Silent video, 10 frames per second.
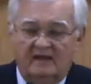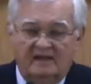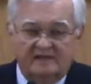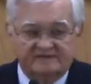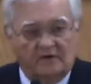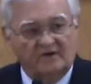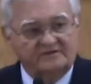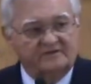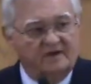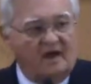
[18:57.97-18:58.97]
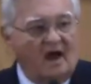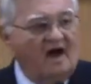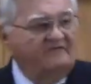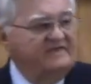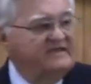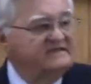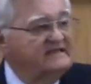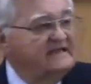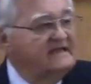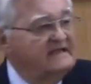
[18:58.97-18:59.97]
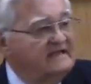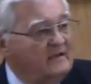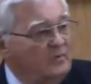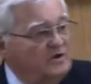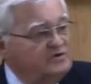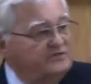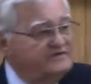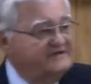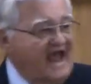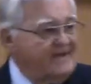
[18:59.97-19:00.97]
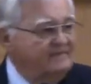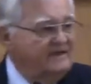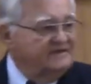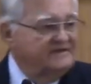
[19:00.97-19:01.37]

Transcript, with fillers: So it's uh, obvious then that once you've established